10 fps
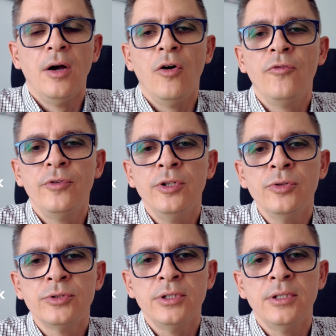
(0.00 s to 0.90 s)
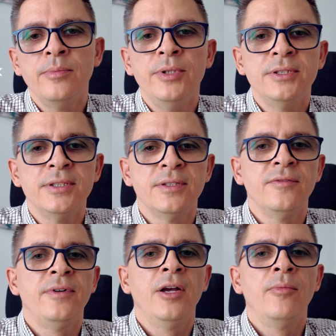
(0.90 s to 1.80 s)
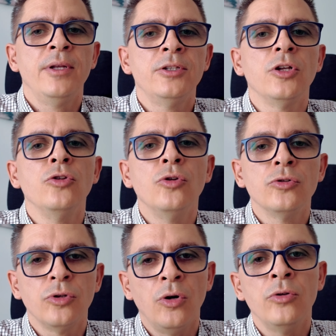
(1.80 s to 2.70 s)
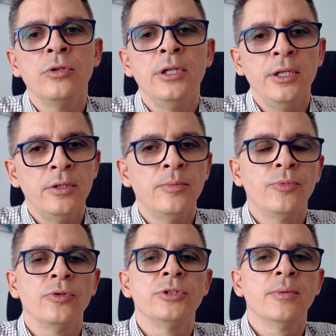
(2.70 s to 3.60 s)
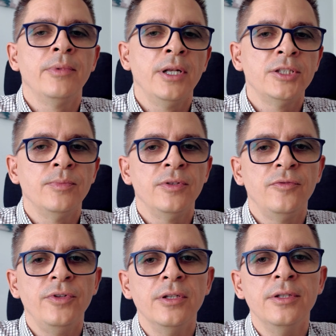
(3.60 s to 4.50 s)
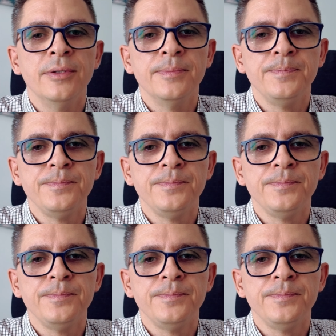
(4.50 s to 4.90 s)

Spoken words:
often used in the business environment, not only in the project management field.